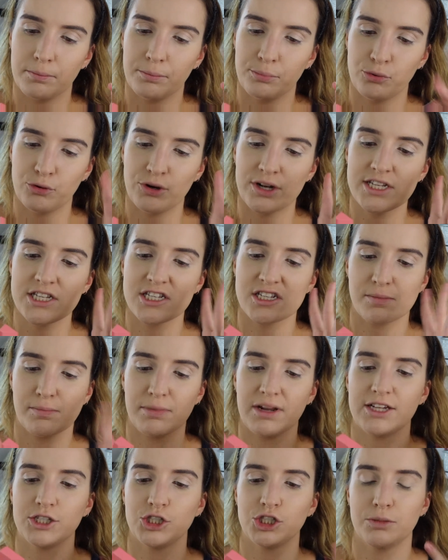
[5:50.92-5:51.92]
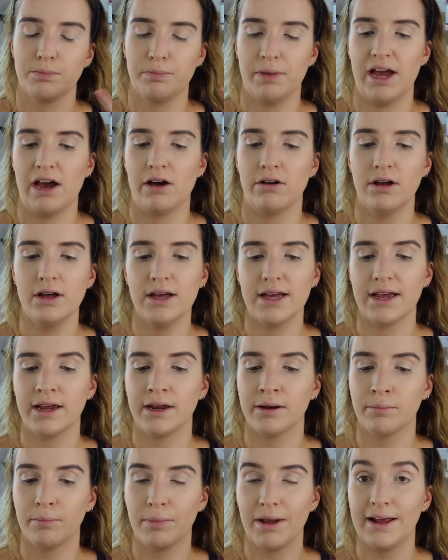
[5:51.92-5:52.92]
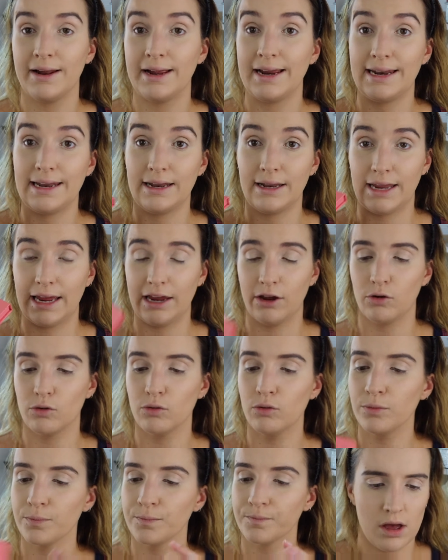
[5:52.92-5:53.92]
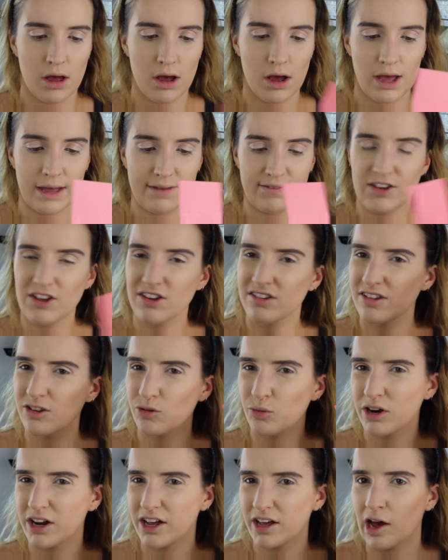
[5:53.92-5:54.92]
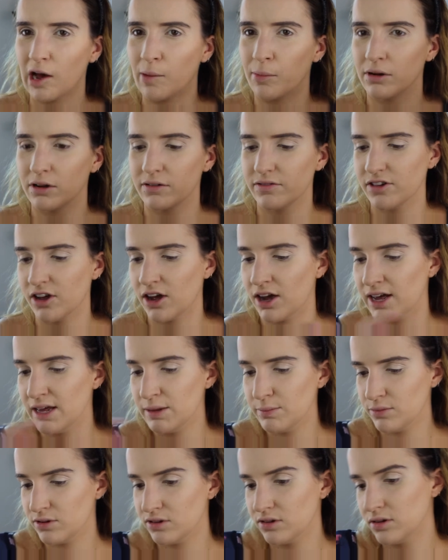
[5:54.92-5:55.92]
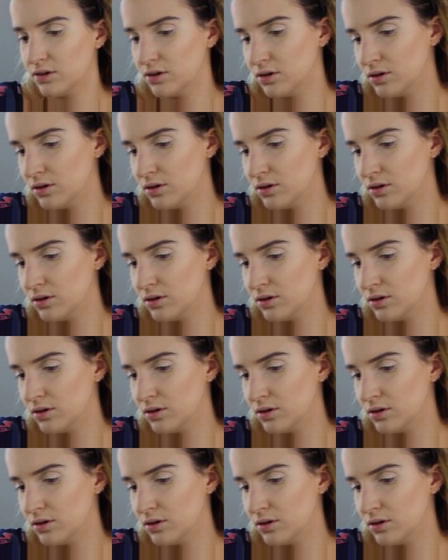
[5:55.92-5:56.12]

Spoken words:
Pressed Blush Powder in Barely Legal. I've used this one a couple of times.